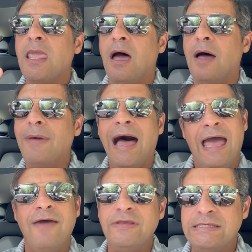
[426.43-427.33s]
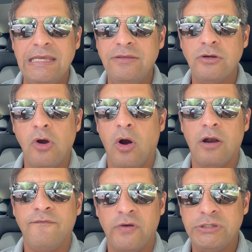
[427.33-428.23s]
I haven't seen the
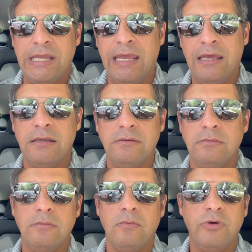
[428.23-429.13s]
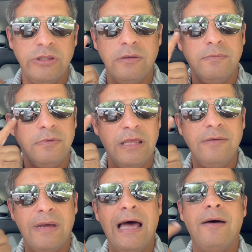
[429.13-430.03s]
car firsthand,
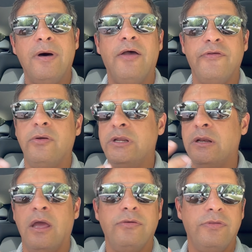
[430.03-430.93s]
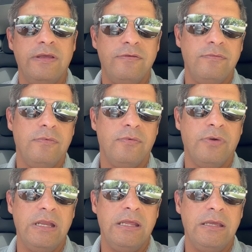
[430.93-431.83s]
laid my eyeballs on it, other than
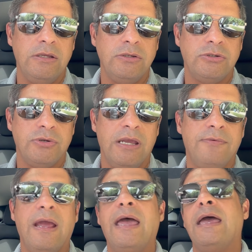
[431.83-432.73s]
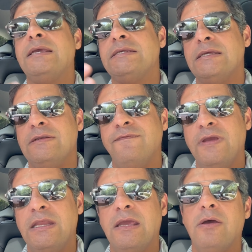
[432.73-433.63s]
reading trade rags and
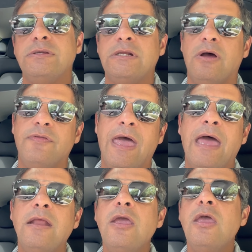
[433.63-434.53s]
videos and all that.